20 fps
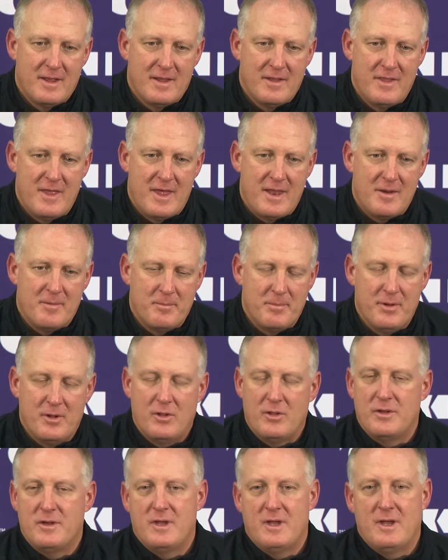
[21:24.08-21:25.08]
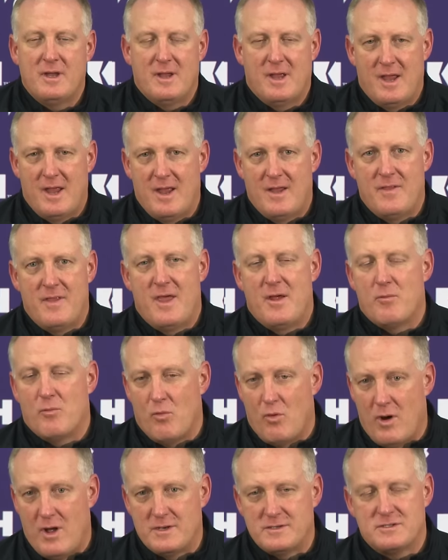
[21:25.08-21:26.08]
that ability and that
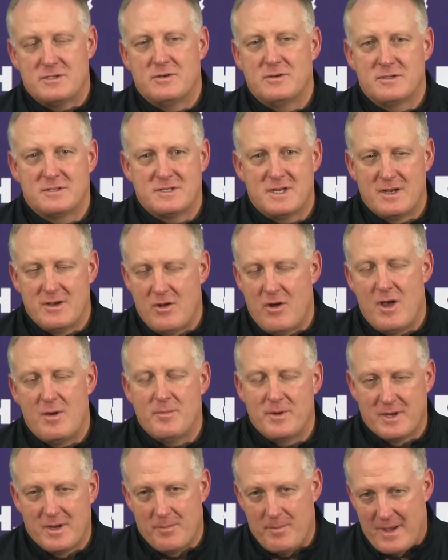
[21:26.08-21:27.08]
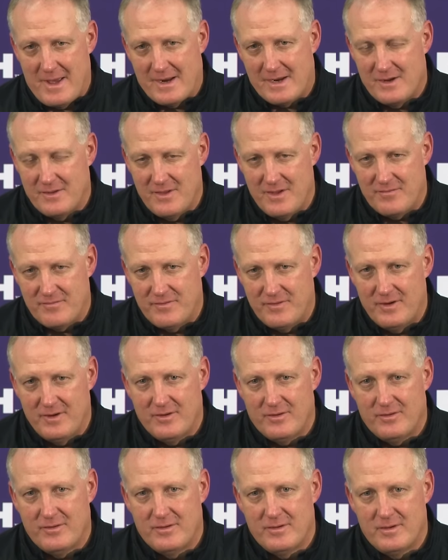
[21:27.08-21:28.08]
want to to say, no, I'm going to get back on that
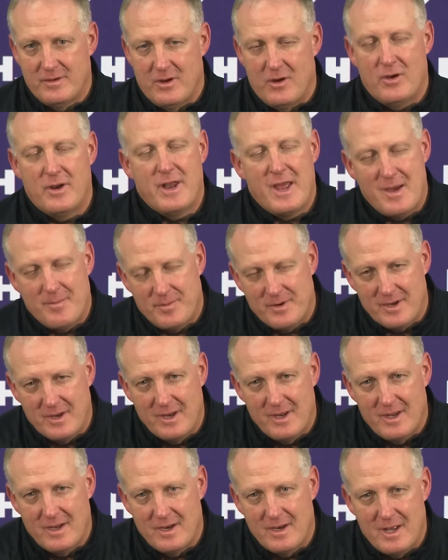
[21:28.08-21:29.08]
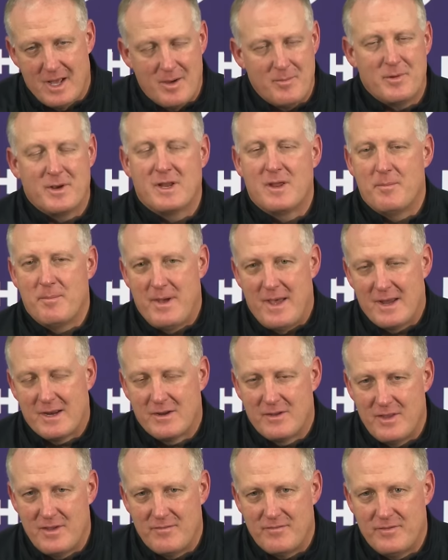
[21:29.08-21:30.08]
field. Oh, it happened again. I'm going to get back
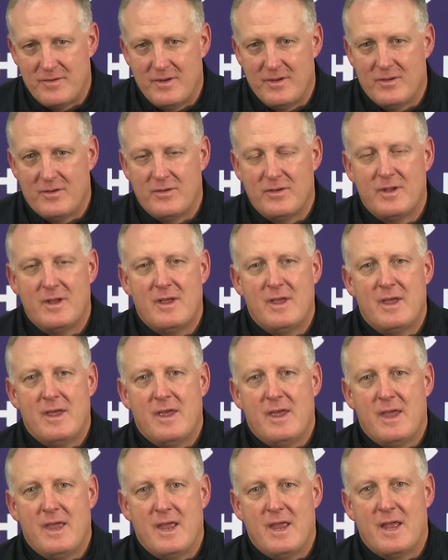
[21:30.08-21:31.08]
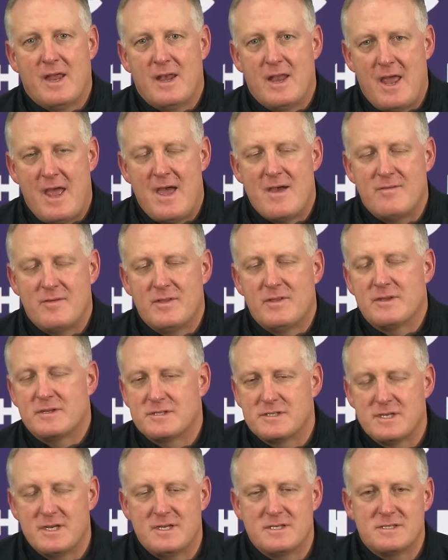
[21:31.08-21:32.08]
on that field and having the
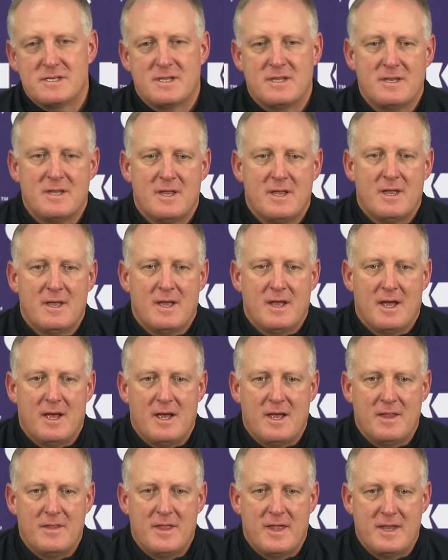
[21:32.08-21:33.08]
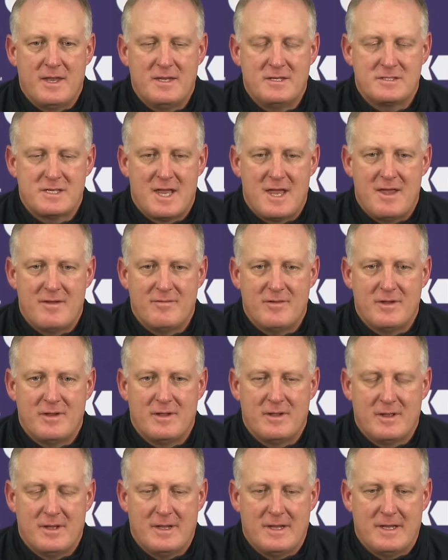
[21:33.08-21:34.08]
season uh, that he's
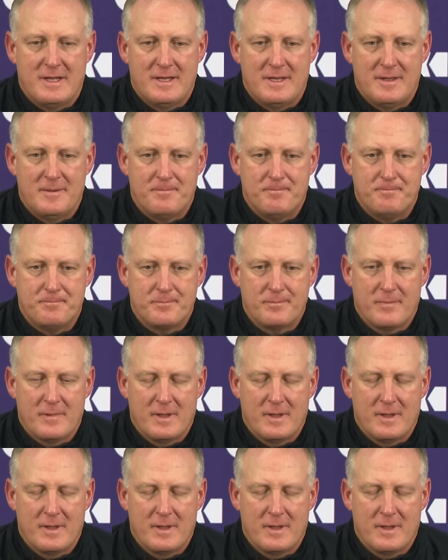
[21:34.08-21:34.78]
having, um,